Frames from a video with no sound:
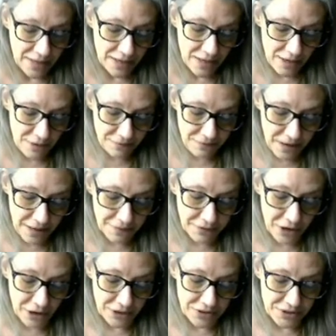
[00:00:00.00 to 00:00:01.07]
Five
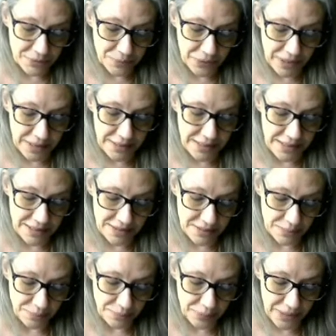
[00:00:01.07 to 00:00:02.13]
card spread is
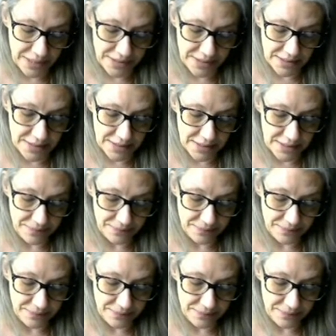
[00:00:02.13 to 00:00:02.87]
present,